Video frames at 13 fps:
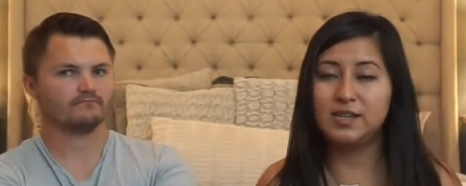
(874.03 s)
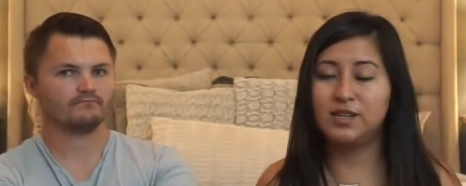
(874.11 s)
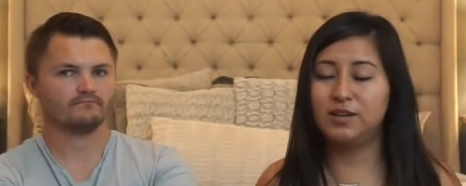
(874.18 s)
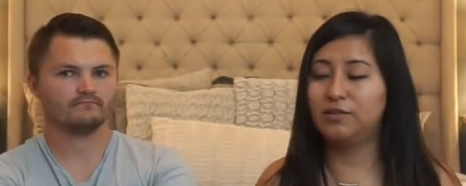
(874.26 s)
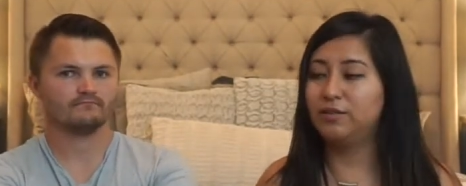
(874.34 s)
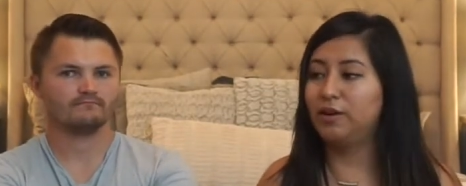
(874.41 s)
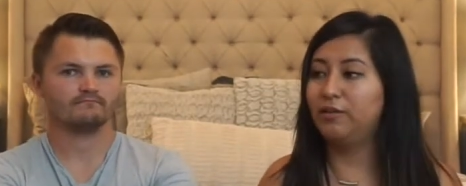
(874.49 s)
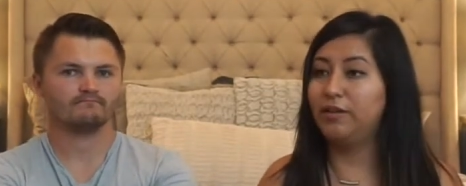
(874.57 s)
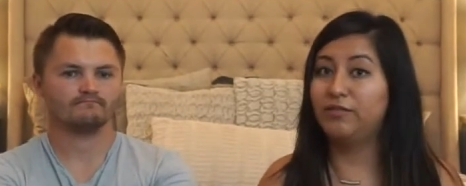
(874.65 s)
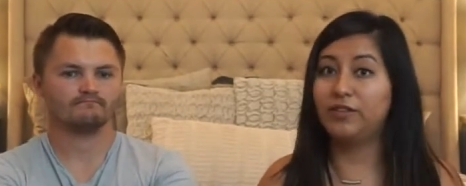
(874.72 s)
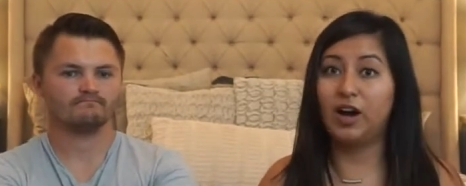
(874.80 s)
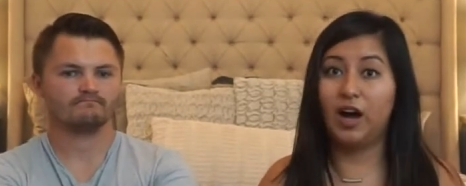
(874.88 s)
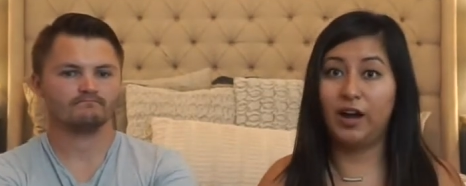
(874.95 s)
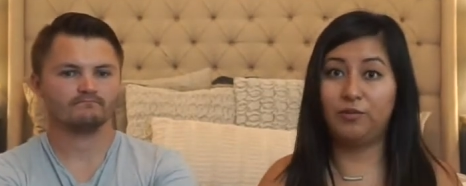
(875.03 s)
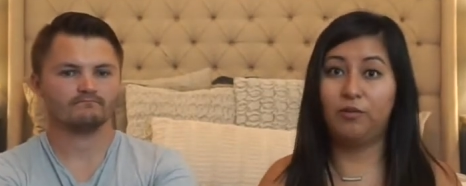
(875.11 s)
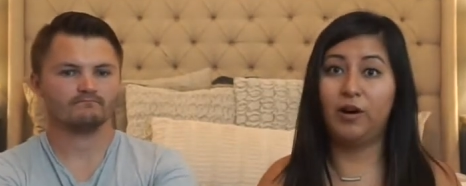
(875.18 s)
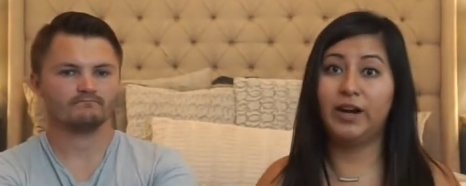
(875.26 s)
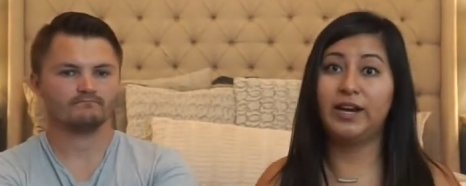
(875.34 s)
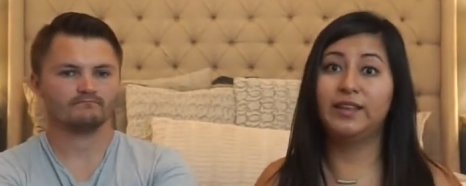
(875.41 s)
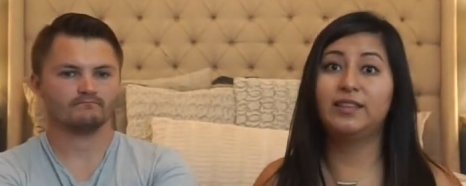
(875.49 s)
Speaker 1: You don't know if God
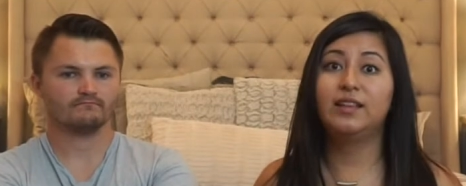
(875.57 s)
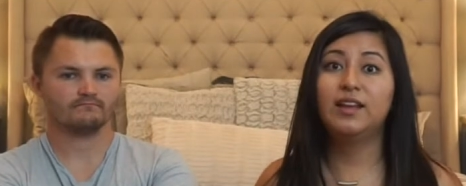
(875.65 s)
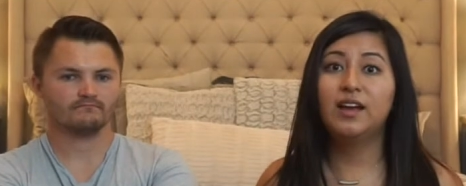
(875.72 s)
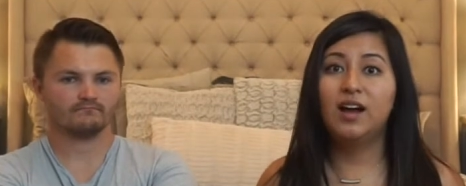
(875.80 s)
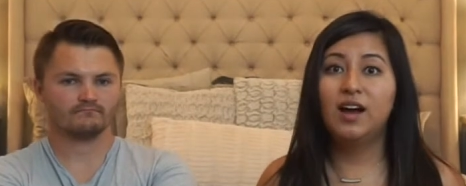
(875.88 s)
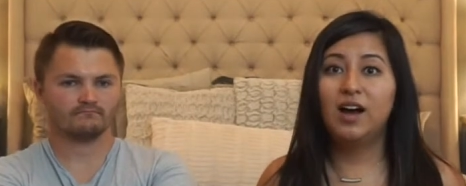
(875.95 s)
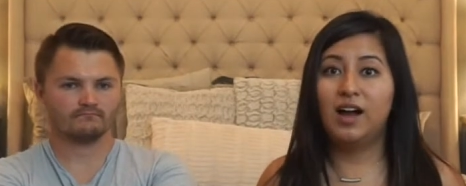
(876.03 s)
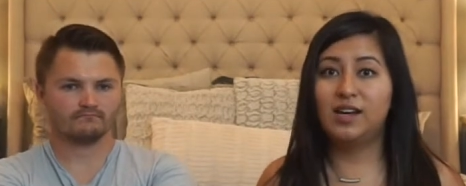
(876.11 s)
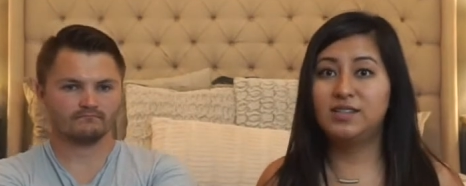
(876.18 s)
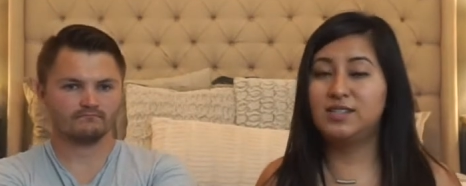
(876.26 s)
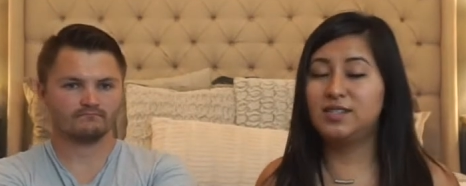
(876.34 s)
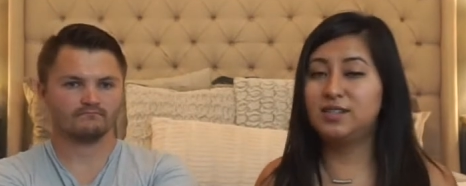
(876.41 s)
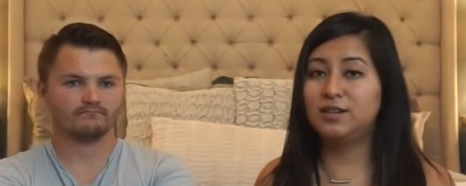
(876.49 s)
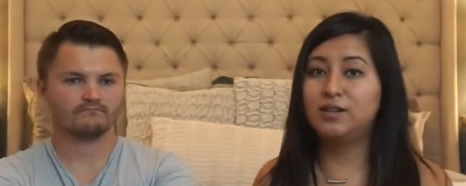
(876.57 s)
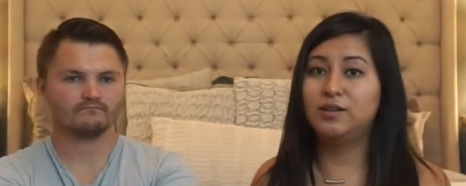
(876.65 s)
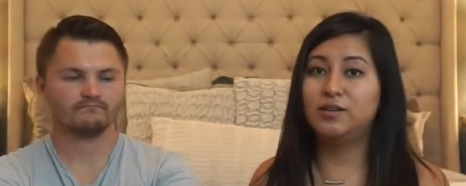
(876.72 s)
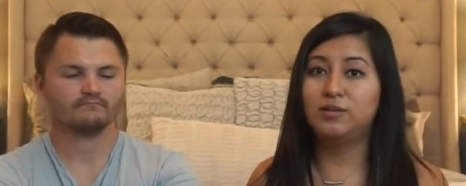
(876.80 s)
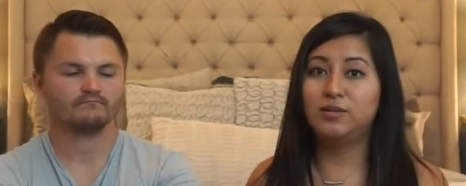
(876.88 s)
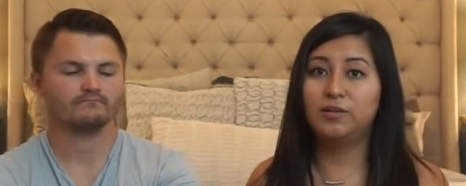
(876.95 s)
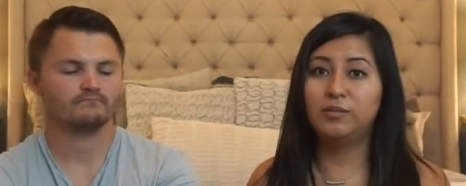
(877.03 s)
wanted us
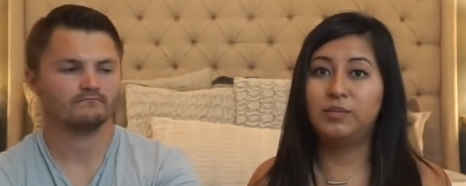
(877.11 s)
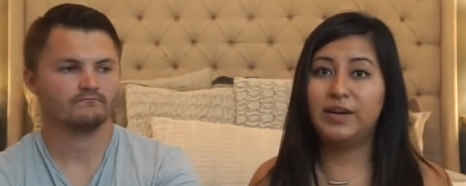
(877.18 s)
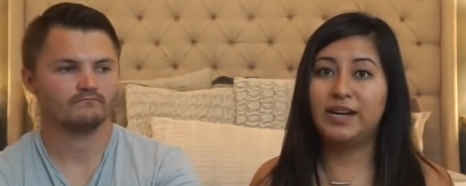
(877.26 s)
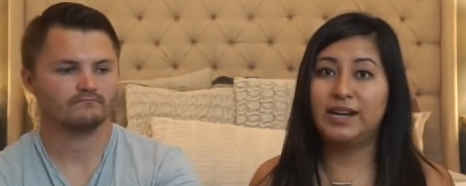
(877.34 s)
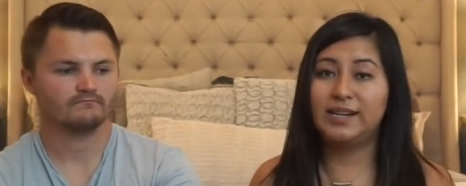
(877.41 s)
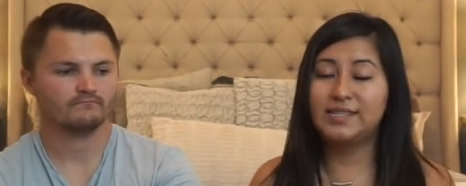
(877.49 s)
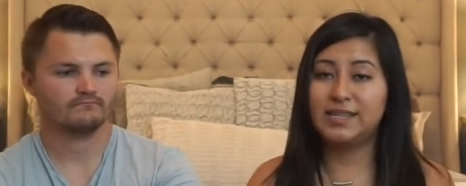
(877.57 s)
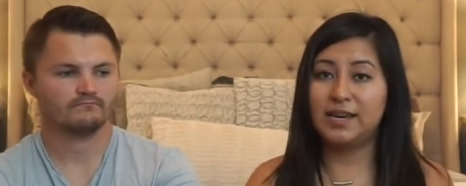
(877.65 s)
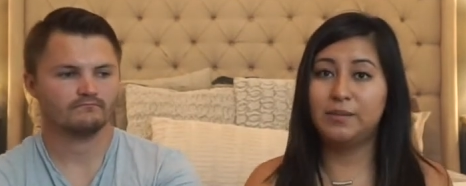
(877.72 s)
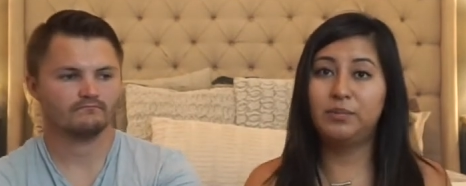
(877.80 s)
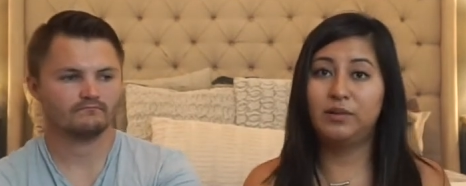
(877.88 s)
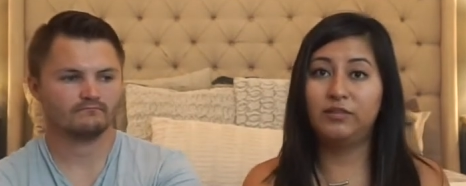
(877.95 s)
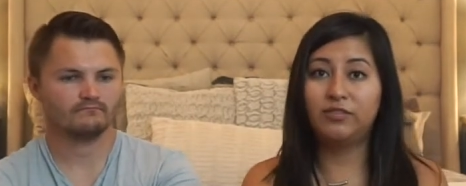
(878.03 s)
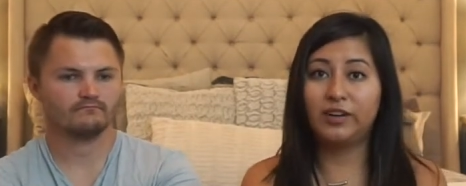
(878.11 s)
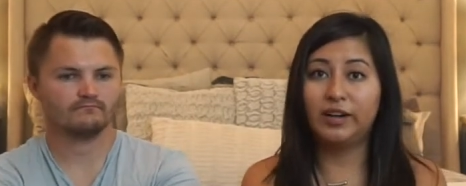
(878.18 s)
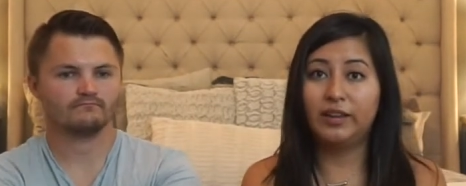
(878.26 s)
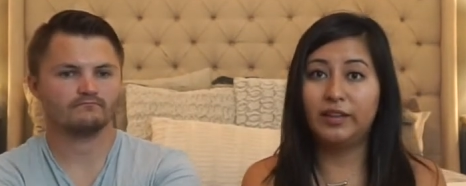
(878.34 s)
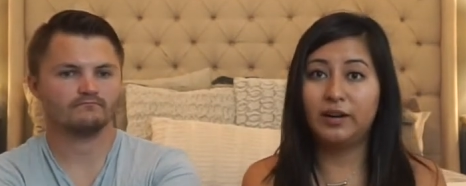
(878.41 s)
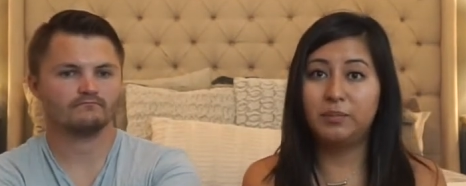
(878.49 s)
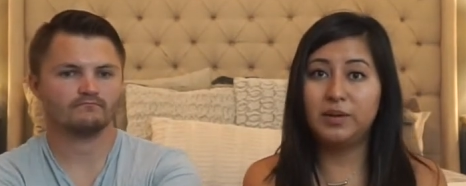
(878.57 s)
to be an example for
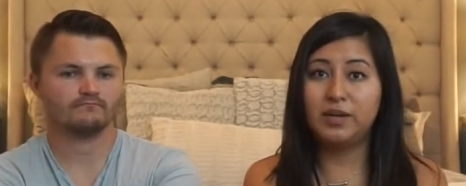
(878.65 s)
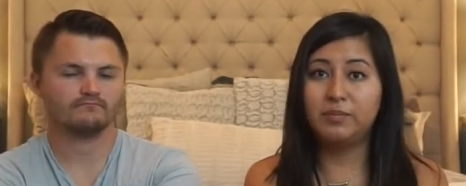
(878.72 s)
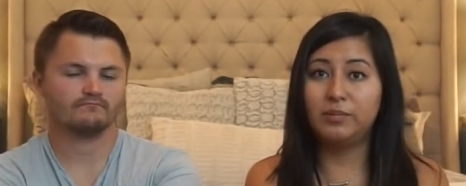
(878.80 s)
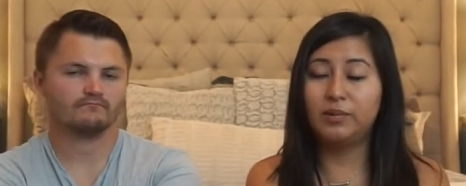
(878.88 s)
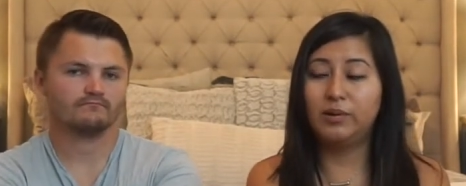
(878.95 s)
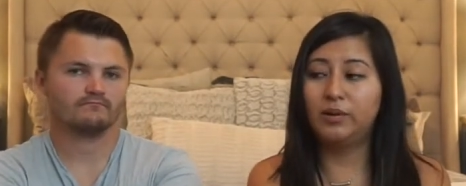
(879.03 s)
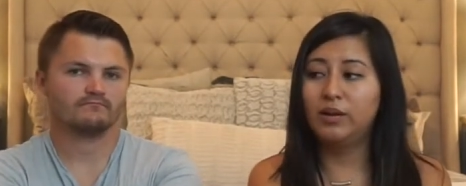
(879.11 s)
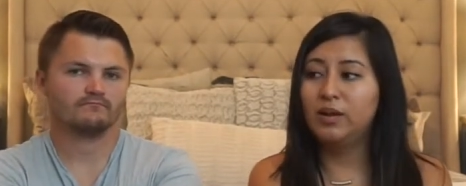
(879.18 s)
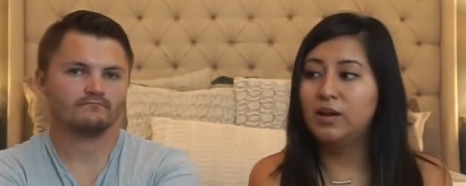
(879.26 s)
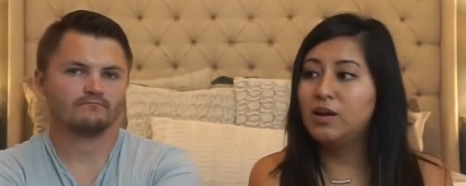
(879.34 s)
other people